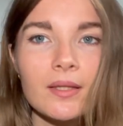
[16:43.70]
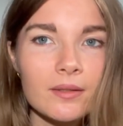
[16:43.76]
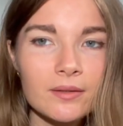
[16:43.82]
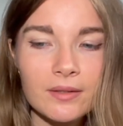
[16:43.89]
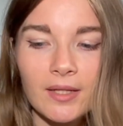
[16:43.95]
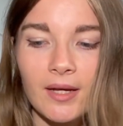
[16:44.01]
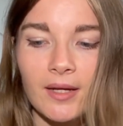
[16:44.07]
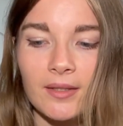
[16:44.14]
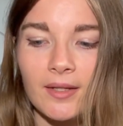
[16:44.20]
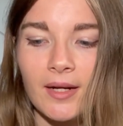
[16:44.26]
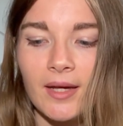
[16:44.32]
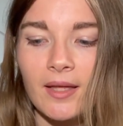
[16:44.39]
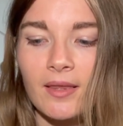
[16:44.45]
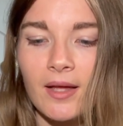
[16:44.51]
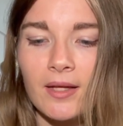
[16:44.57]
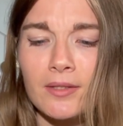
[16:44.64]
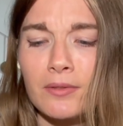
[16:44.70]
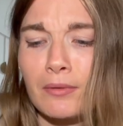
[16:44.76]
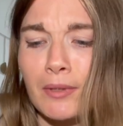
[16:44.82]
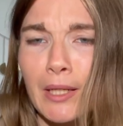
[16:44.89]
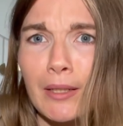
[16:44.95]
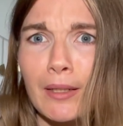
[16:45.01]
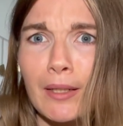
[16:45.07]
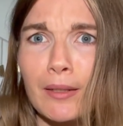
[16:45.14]
yeah, they're like that. So
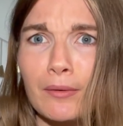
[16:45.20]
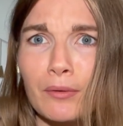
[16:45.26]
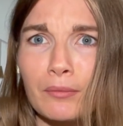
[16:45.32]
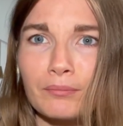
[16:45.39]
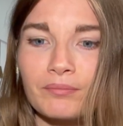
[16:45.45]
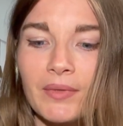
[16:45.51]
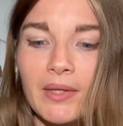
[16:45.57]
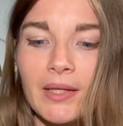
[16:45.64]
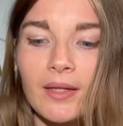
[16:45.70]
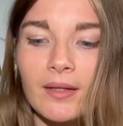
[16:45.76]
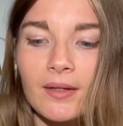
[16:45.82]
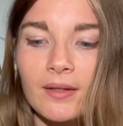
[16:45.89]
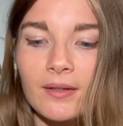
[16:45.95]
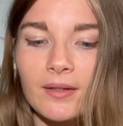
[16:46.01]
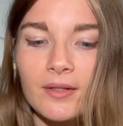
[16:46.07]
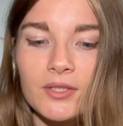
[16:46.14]
yeah, I don't know,